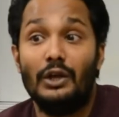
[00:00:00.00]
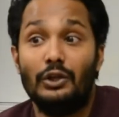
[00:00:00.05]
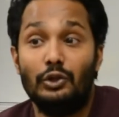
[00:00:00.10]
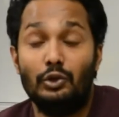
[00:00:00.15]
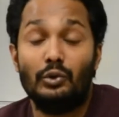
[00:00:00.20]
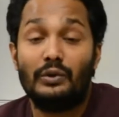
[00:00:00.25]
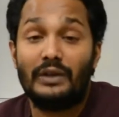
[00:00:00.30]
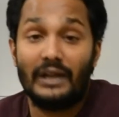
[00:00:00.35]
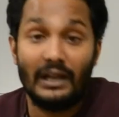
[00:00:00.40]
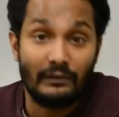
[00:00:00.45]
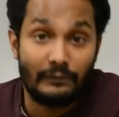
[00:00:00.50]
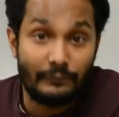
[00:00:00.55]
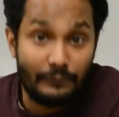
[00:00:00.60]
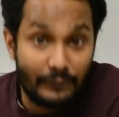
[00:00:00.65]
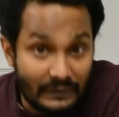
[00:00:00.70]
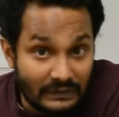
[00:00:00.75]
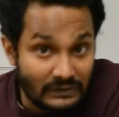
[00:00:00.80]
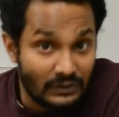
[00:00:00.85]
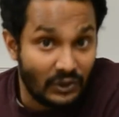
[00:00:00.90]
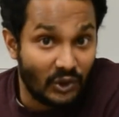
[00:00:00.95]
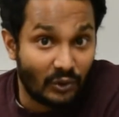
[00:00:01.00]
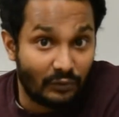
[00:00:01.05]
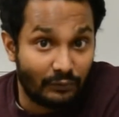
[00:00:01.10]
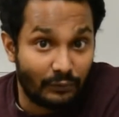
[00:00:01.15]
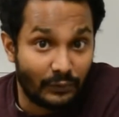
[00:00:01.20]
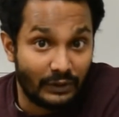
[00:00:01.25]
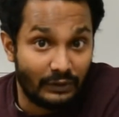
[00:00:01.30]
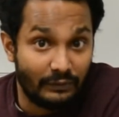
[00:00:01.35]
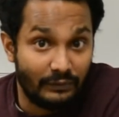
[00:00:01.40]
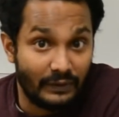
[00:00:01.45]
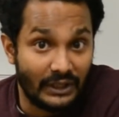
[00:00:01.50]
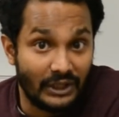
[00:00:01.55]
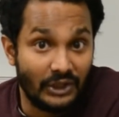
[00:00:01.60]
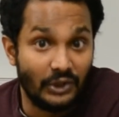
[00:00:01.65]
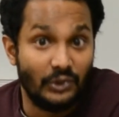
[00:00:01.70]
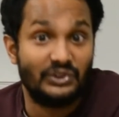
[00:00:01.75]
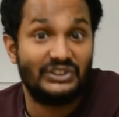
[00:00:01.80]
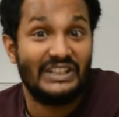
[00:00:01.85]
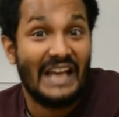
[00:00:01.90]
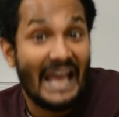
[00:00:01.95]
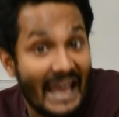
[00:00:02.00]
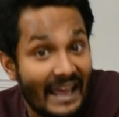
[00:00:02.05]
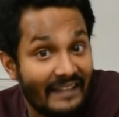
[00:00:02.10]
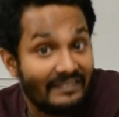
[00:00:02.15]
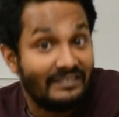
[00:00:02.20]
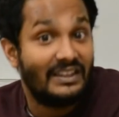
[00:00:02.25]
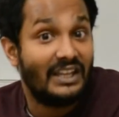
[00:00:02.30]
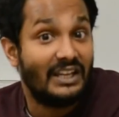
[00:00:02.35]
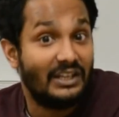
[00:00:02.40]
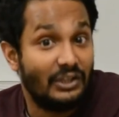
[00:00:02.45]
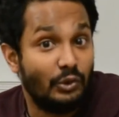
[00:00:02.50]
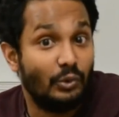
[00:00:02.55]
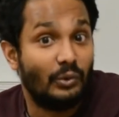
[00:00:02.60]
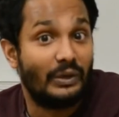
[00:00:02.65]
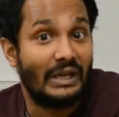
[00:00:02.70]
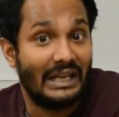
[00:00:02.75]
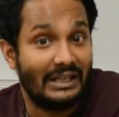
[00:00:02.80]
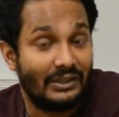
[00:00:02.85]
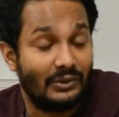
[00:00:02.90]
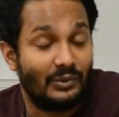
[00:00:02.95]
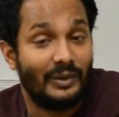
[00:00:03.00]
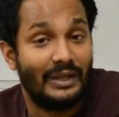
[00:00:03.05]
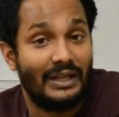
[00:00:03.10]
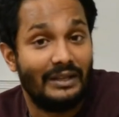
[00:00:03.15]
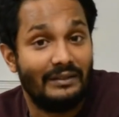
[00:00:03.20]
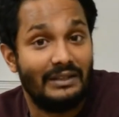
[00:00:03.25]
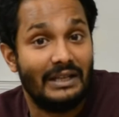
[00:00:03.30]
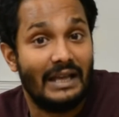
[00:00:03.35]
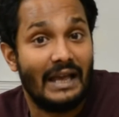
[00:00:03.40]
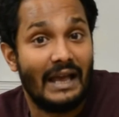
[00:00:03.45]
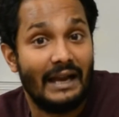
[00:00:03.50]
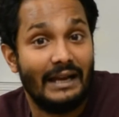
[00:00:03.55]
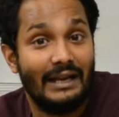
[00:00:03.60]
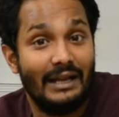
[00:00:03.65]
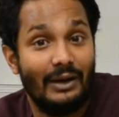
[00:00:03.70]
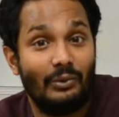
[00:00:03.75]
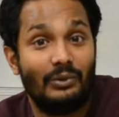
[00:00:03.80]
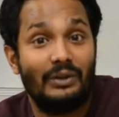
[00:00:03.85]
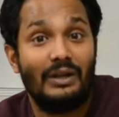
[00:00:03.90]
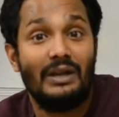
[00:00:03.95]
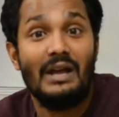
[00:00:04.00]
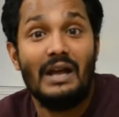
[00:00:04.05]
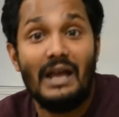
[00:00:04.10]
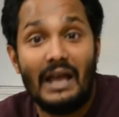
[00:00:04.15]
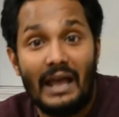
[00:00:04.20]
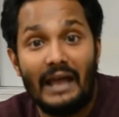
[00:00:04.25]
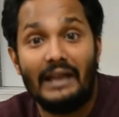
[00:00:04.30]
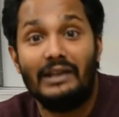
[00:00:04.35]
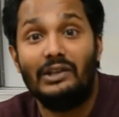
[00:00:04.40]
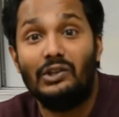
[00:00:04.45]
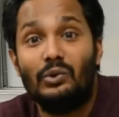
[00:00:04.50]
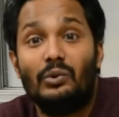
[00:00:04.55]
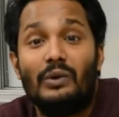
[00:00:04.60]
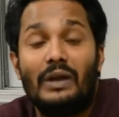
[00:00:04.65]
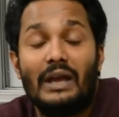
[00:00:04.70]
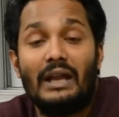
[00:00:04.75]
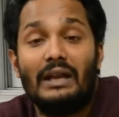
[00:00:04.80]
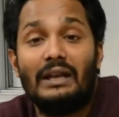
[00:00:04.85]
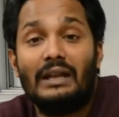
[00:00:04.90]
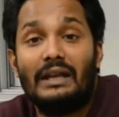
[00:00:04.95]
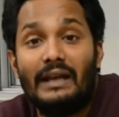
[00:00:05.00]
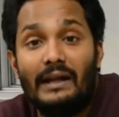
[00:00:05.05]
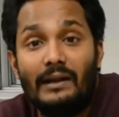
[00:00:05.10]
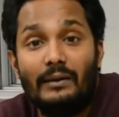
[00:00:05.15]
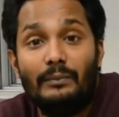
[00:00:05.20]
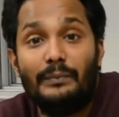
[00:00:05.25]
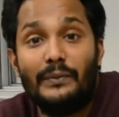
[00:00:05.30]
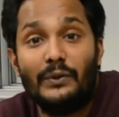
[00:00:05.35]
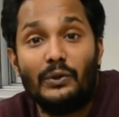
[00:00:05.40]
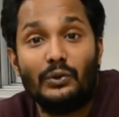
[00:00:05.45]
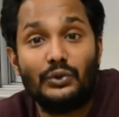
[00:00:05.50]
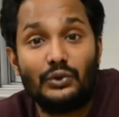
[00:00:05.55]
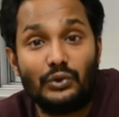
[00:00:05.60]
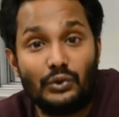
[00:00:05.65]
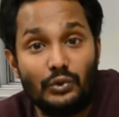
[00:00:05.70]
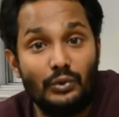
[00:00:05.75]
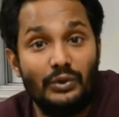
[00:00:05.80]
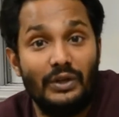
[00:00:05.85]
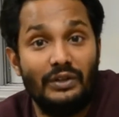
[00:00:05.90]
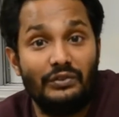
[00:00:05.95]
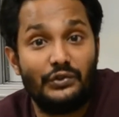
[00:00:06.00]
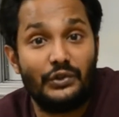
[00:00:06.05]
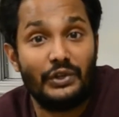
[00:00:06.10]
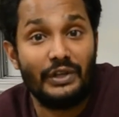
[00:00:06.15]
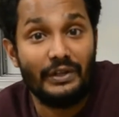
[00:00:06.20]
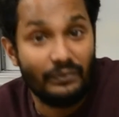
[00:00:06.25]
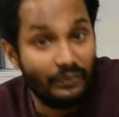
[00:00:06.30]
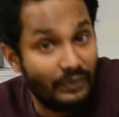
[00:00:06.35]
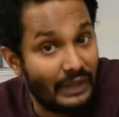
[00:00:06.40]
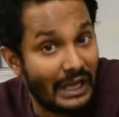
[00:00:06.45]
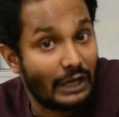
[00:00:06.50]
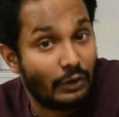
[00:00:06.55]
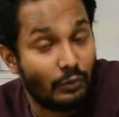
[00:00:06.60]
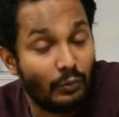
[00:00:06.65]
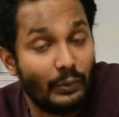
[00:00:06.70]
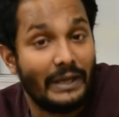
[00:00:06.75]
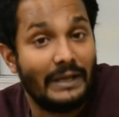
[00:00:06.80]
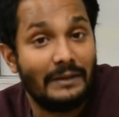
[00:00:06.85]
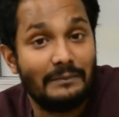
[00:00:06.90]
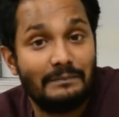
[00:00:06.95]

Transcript: You can first look for the videos and then you can create the handout and you can help your students in that way.